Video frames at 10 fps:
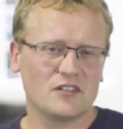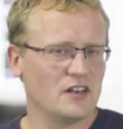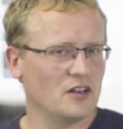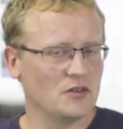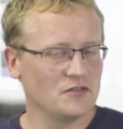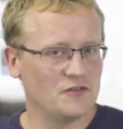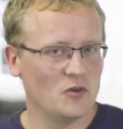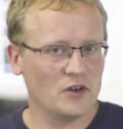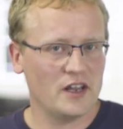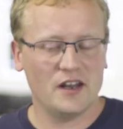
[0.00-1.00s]
I think they're going to
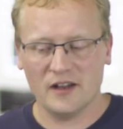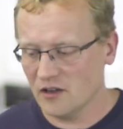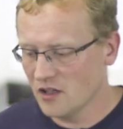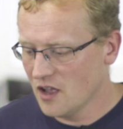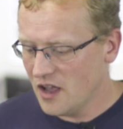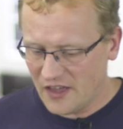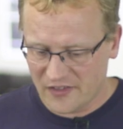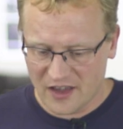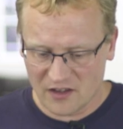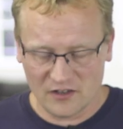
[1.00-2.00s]
4K now, and
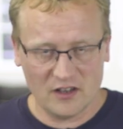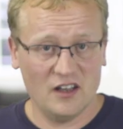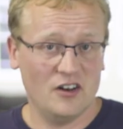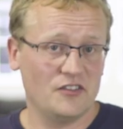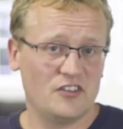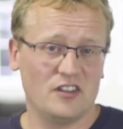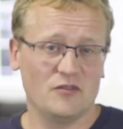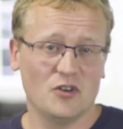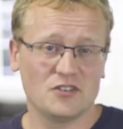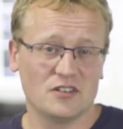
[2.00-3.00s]
they have a, an
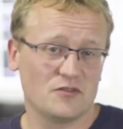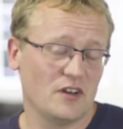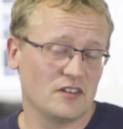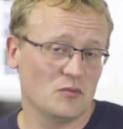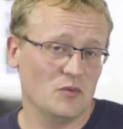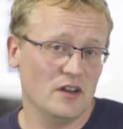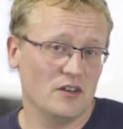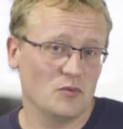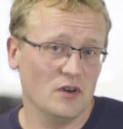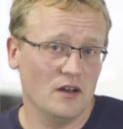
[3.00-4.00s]
untethered version as far as I'm aware
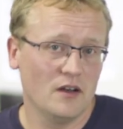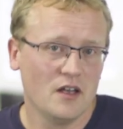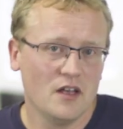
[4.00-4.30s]
as well.